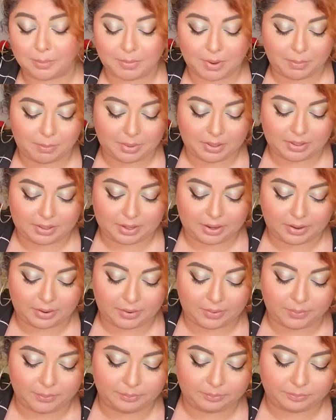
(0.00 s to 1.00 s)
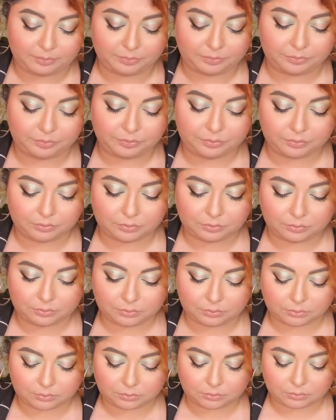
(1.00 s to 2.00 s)
time I've been there.
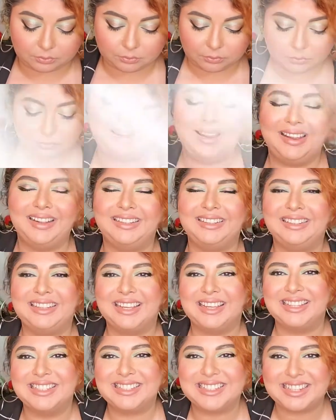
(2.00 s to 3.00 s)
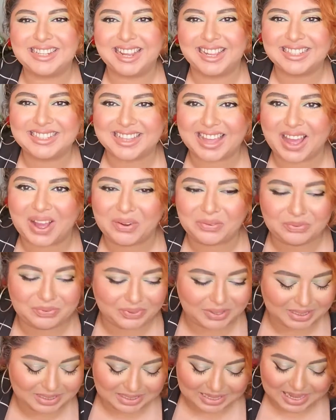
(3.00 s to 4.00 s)
All right, this next
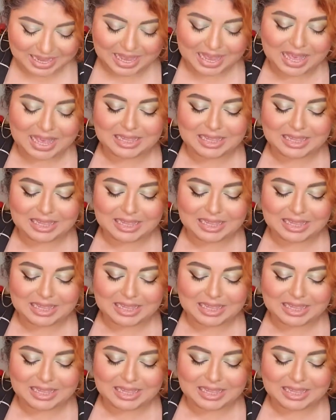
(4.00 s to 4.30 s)
outfit.